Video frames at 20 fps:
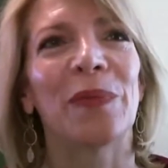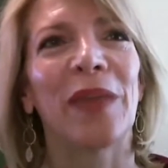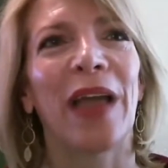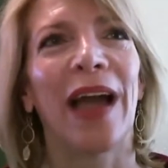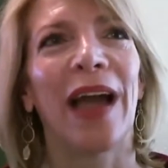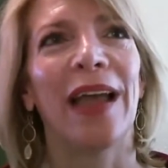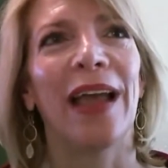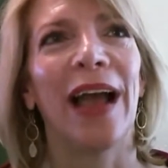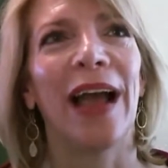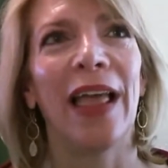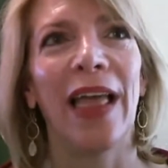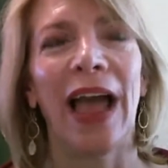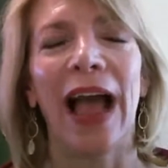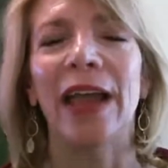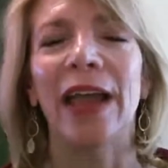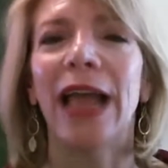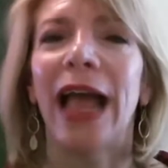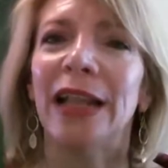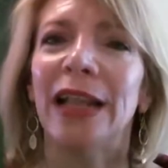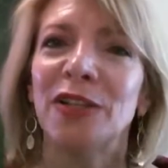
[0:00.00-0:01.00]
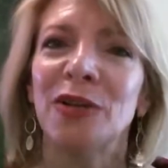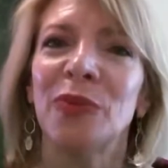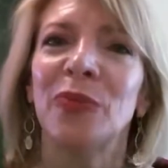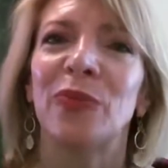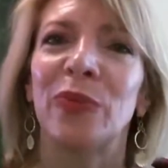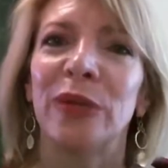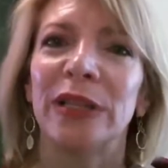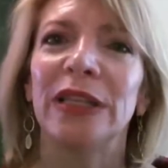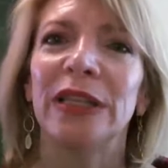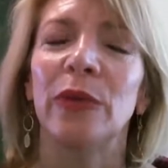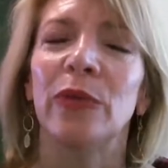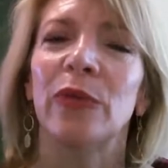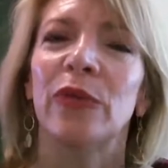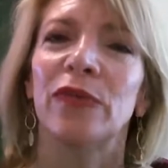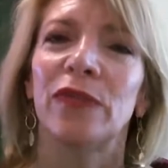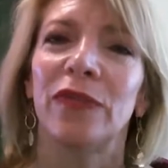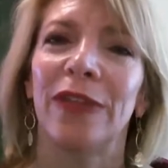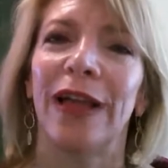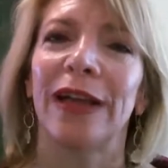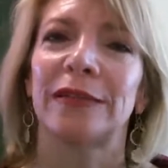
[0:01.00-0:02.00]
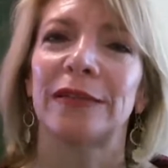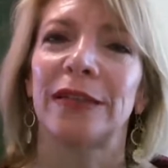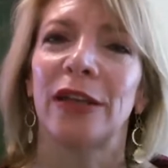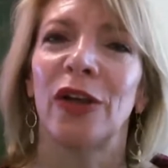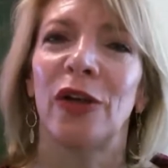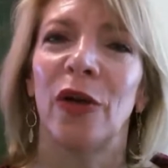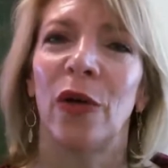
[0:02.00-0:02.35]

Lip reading: I had to really reflect and